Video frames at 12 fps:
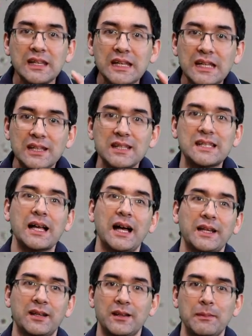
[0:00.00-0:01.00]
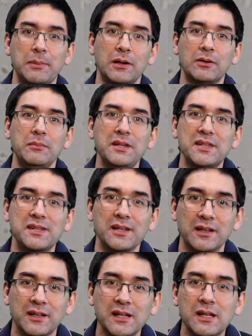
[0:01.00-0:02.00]
inside the
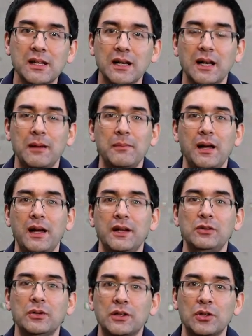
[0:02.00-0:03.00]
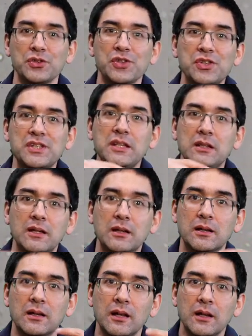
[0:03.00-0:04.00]
paramecia. Um, and you can also see the